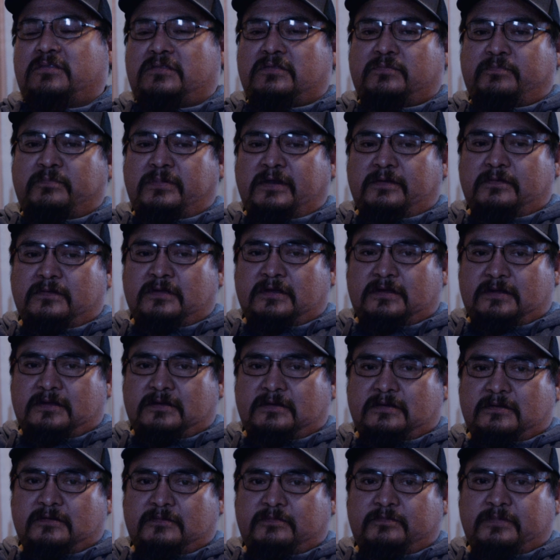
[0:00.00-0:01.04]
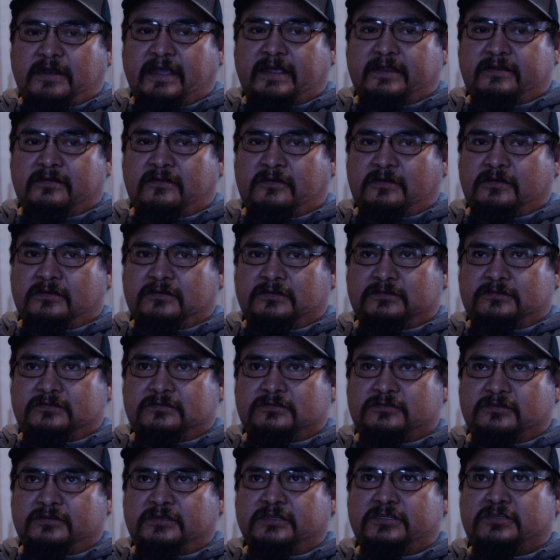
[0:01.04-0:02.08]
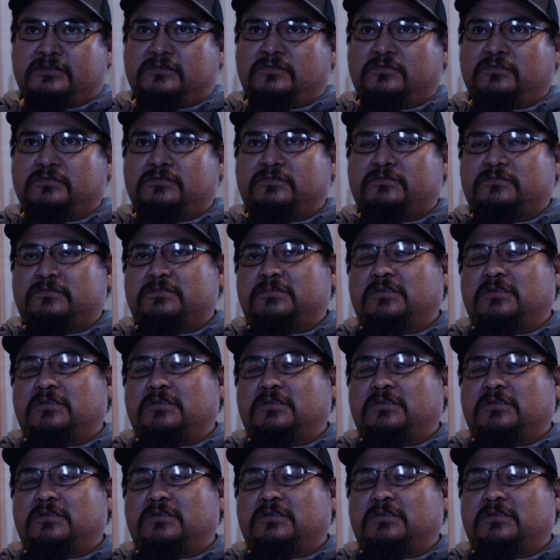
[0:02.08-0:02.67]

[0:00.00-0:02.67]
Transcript: with plant or traditional